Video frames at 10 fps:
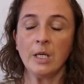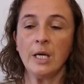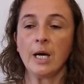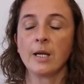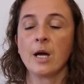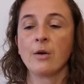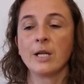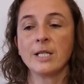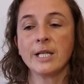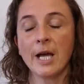And our
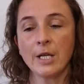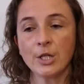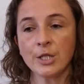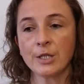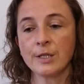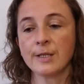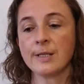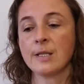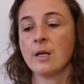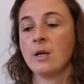intentions
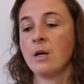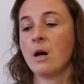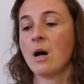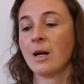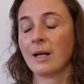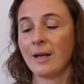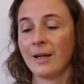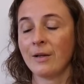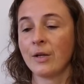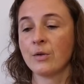are
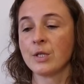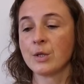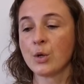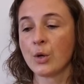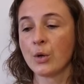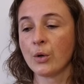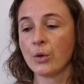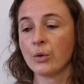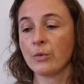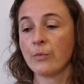clear.
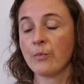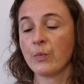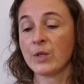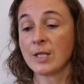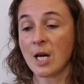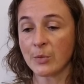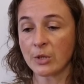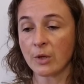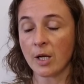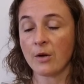There's
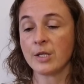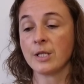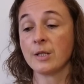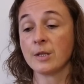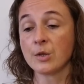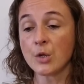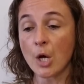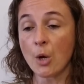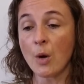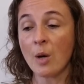absolute clarity and there's
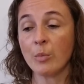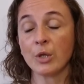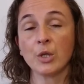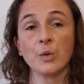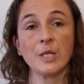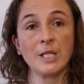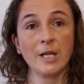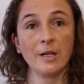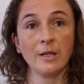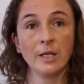no
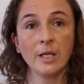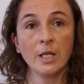ambiguity.